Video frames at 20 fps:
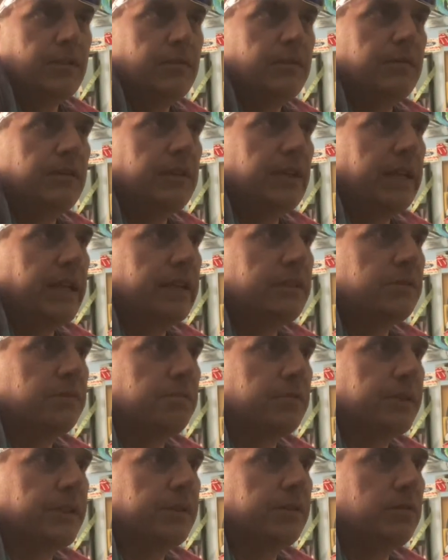And that's
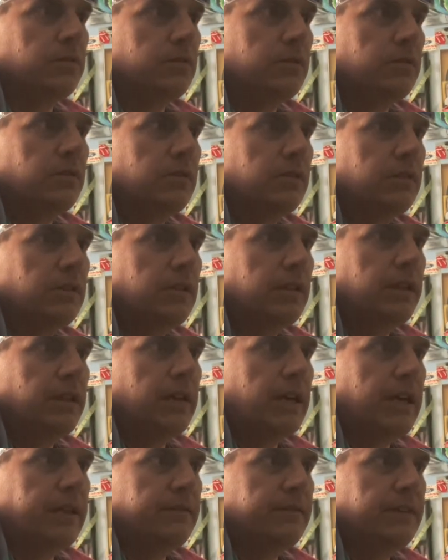pretty cool.
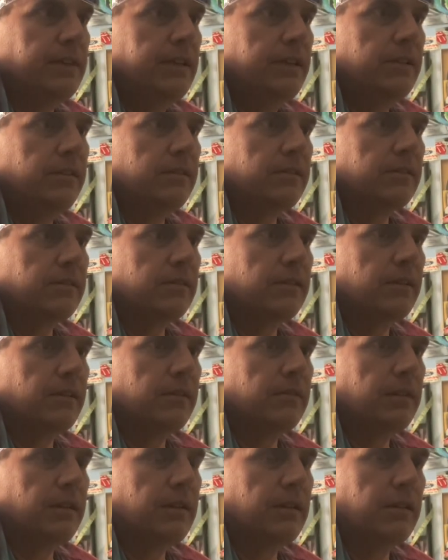I think
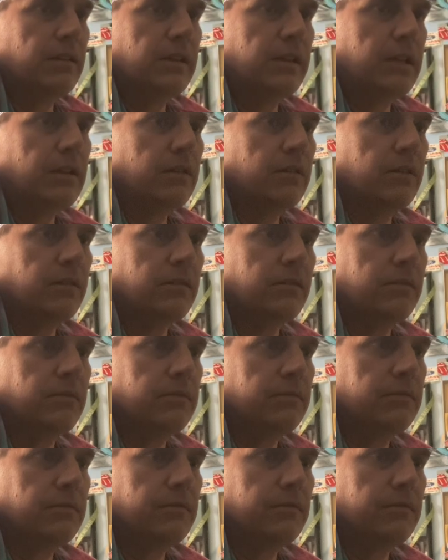I don't know.